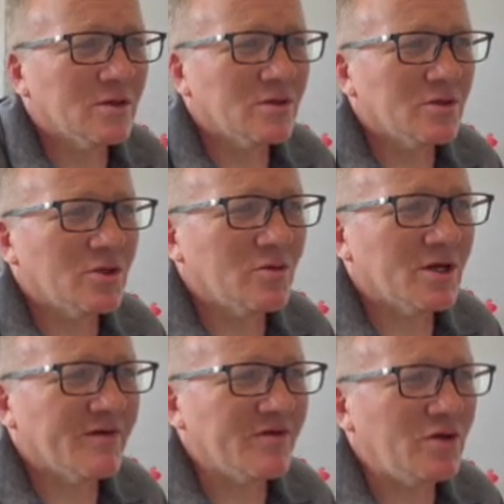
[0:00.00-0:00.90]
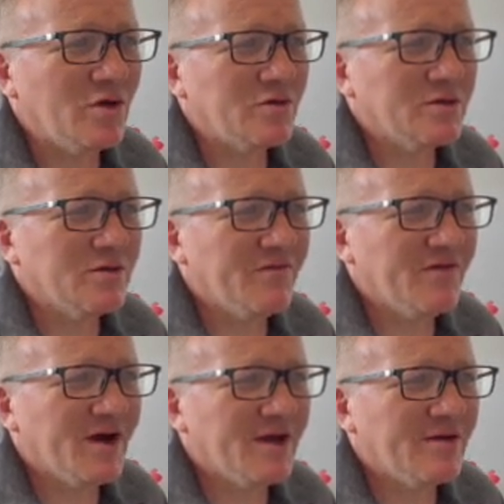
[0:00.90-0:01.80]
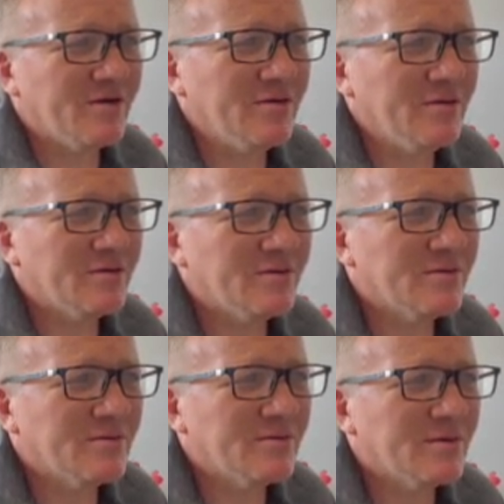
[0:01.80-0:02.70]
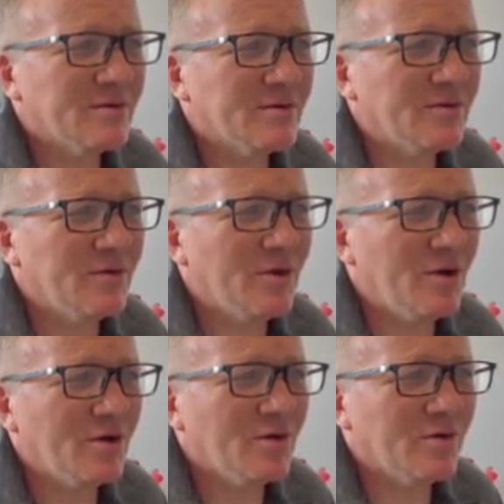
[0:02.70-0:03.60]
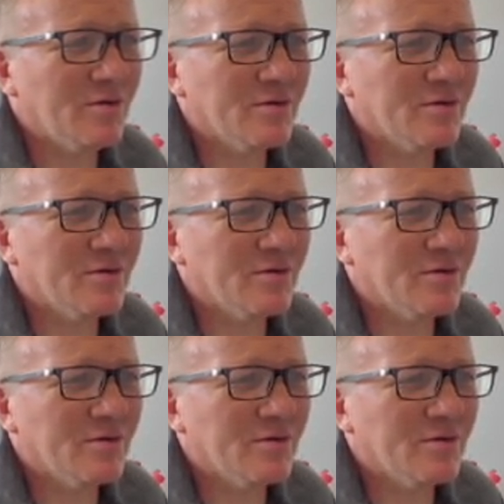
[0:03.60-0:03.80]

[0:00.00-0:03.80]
Do you want to have a note to the file? No.